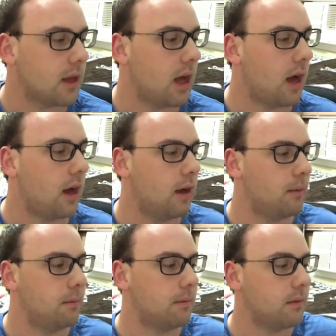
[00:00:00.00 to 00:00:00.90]

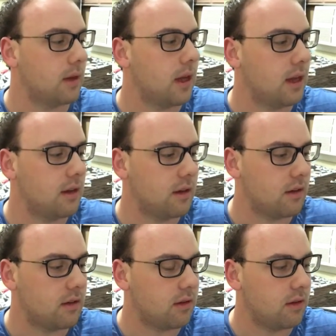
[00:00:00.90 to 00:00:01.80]
And
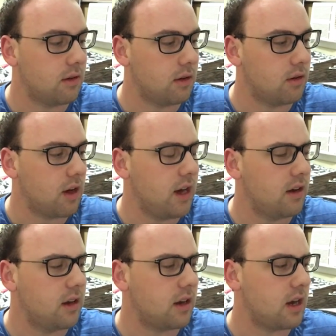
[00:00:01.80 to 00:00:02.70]

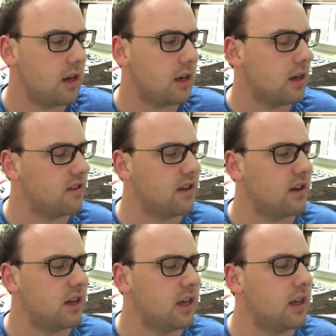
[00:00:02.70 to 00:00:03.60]
granted, I didn't
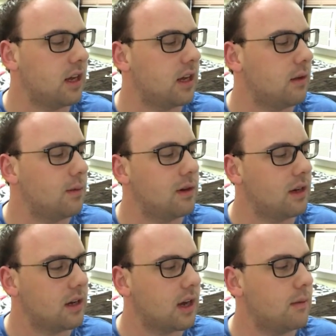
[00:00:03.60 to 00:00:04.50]
necessarily think it would
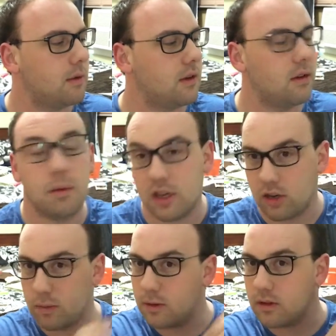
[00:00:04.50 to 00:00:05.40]
encompass
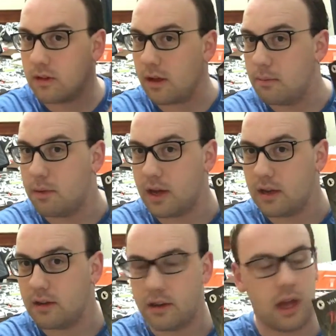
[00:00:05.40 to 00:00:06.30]
picture books,
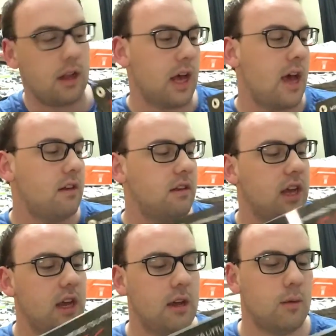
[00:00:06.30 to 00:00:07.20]
but alas,
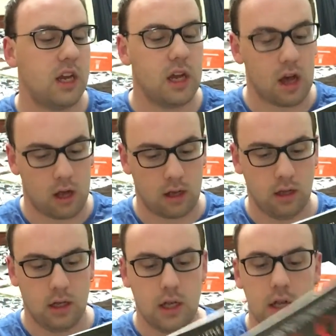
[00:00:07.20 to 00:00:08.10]
here we are.
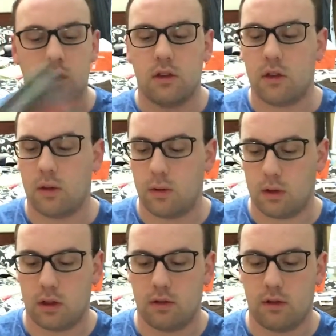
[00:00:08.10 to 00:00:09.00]
So
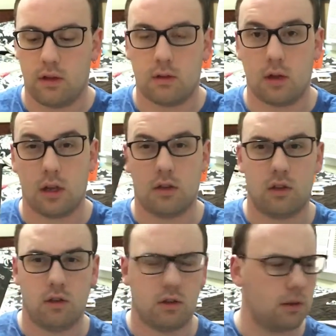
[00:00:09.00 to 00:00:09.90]
the first one,
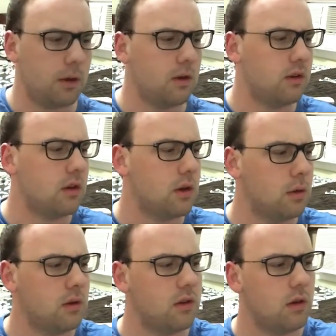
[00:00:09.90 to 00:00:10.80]
excuse the post-it
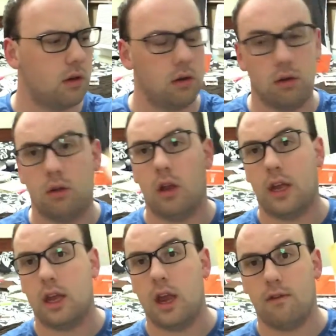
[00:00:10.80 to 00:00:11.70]
notes on
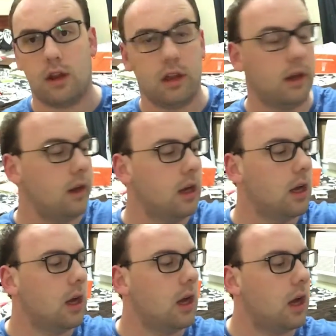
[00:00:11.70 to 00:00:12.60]
like everything.
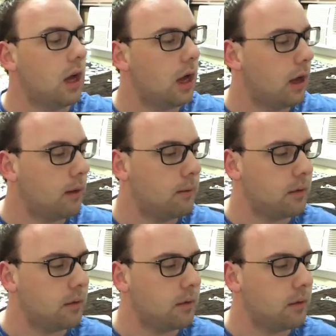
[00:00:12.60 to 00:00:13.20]
I